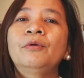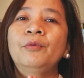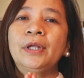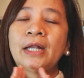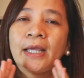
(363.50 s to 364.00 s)

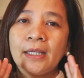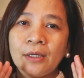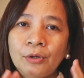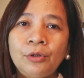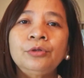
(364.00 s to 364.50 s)
when
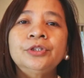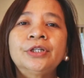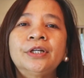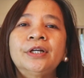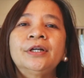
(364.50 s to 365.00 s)
I hold
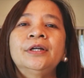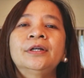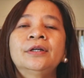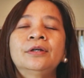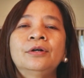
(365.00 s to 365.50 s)
her,
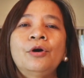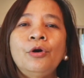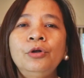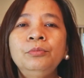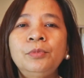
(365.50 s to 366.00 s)

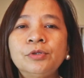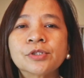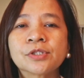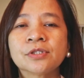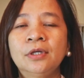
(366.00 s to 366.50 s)

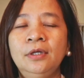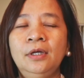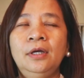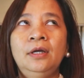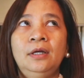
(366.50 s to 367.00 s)
almost
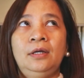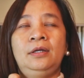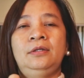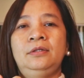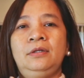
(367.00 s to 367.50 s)

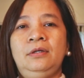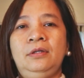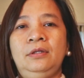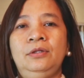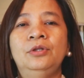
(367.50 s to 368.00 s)

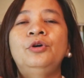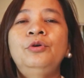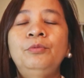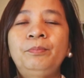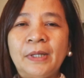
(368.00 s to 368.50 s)

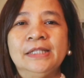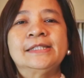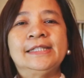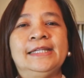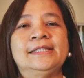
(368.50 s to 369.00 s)
no
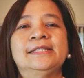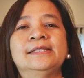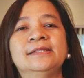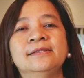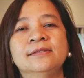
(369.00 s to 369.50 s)
pulses.
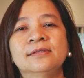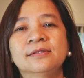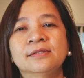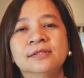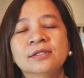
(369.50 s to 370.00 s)

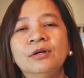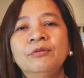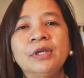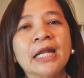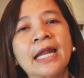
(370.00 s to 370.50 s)

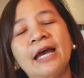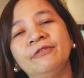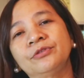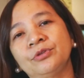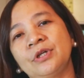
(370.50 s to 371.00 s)
So we really
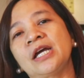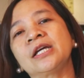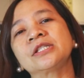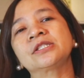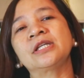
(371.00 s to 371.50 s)
have to
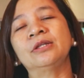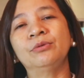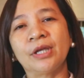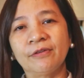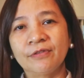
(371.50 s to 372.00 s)
rush and
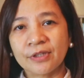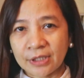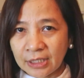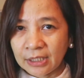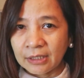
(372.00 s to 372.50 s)
do
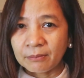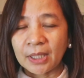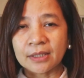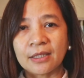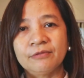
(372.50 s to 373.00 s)
everything,
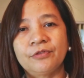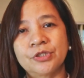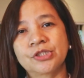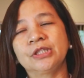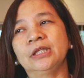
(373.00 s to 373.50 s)
but
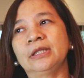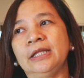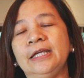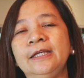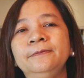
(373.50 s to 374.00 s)

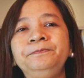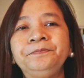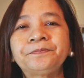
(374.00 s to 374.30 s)
unfortunately,